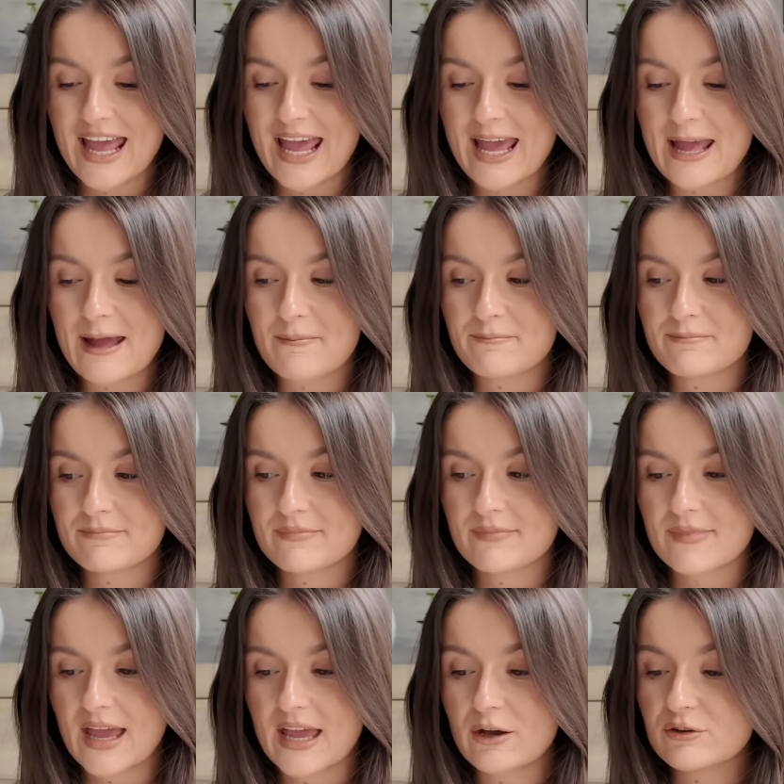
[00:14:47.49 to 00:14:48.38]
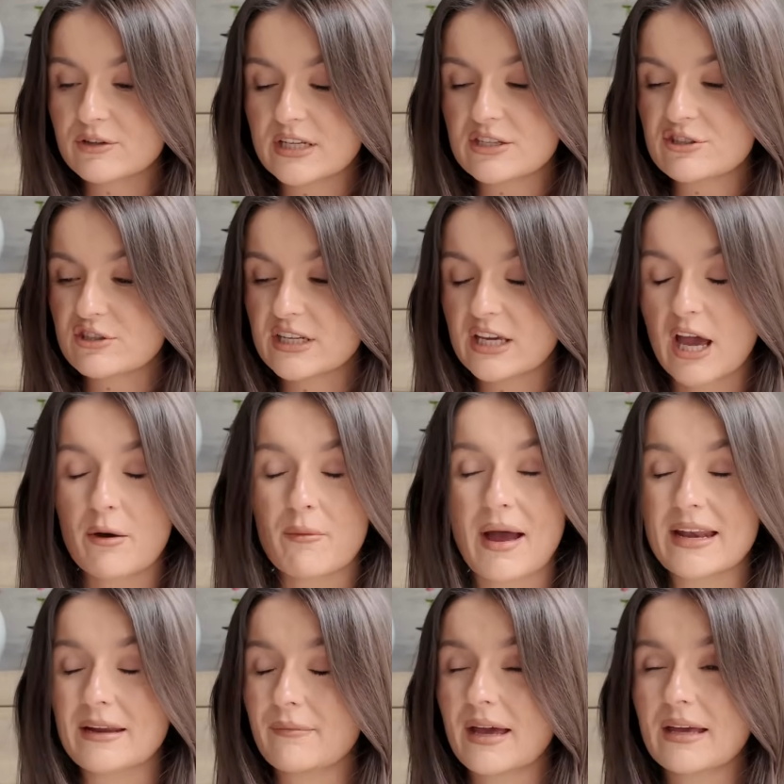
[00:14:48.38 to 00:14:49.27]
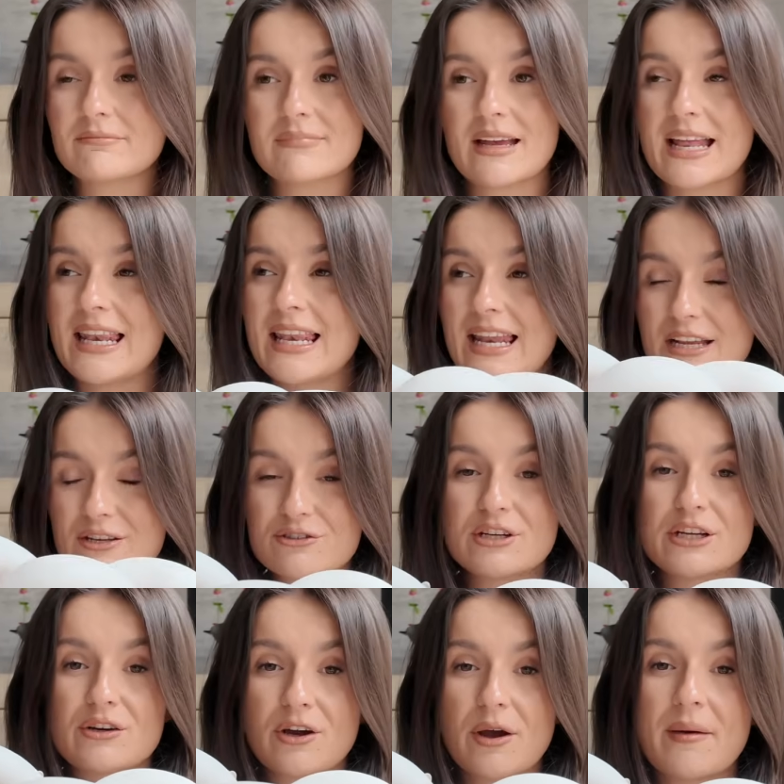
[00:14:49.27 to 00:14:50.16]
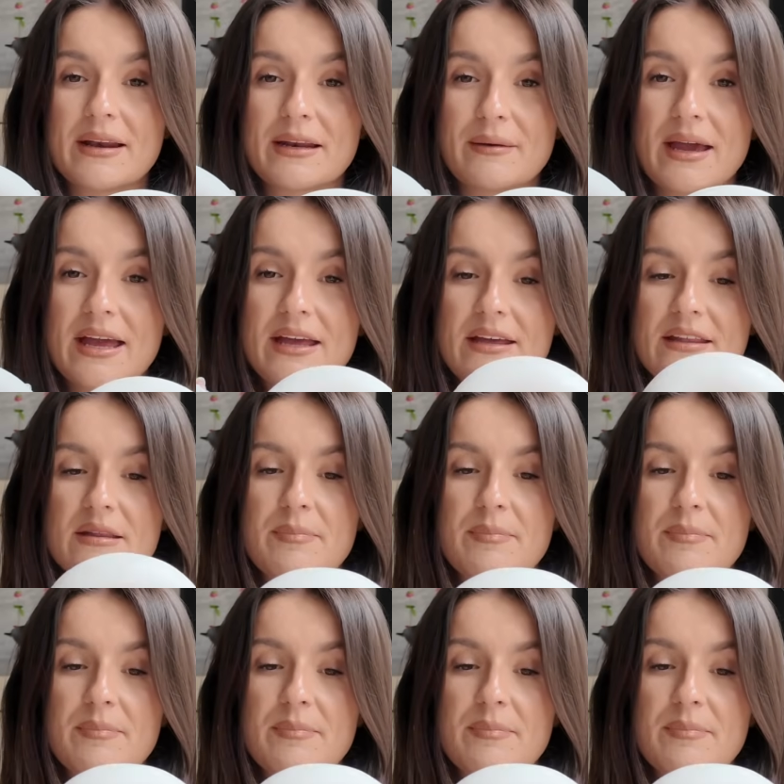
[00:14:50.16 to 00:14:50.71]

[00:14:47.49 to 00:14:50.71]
It could literally go anywhere. It literally could go anywhere.